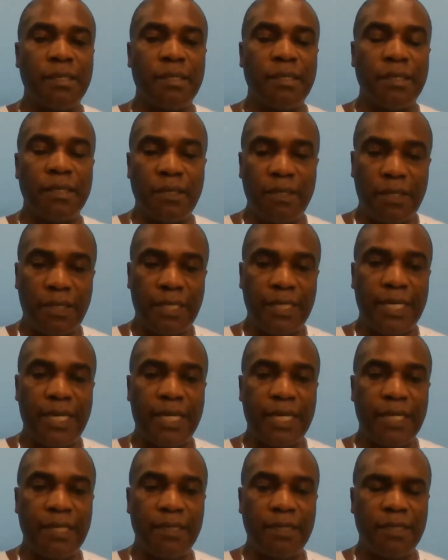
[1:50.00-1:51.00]
the girl dies,
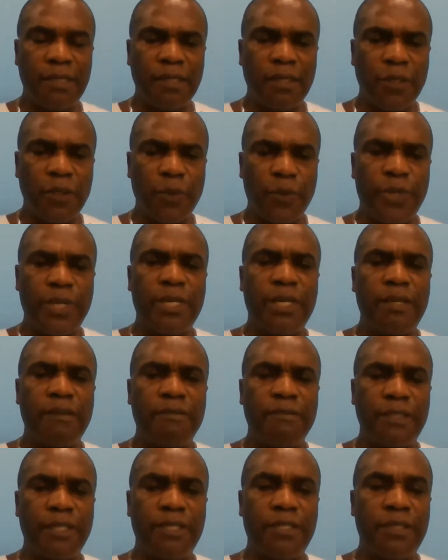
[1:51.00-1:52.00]
12
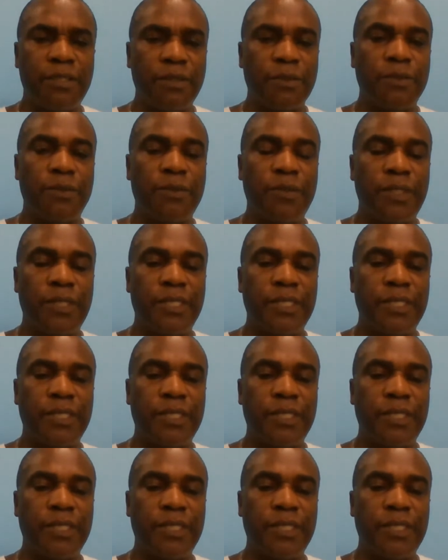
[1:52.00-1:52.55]
years old,